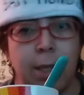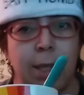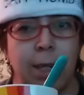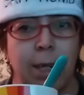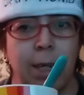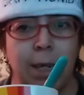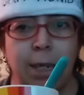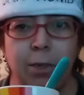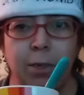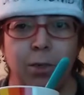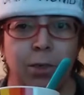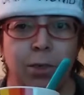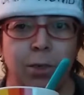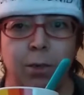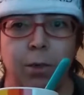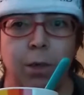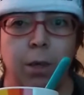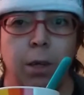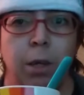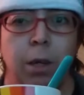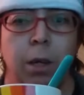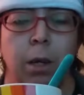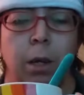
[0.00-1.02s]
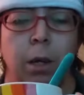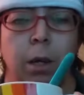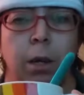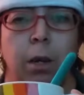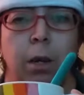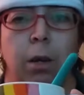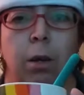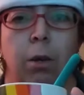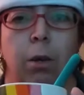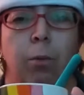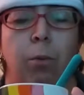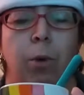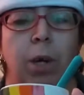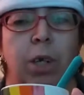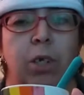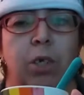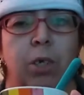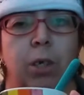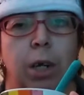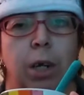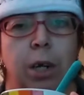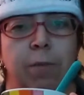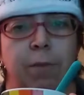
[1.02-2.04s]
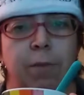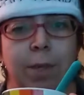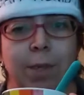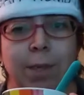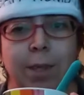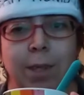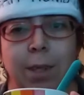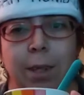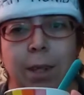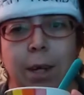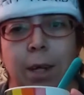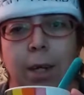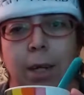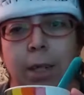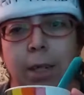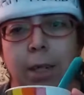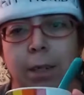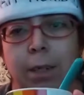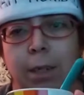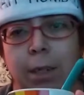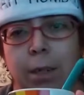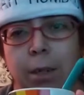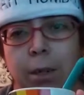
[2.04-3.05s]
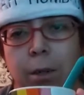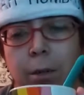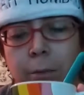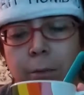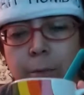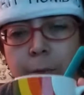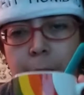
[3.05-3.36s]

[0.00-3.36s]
and then I can just wash it off, and it's a lot easier.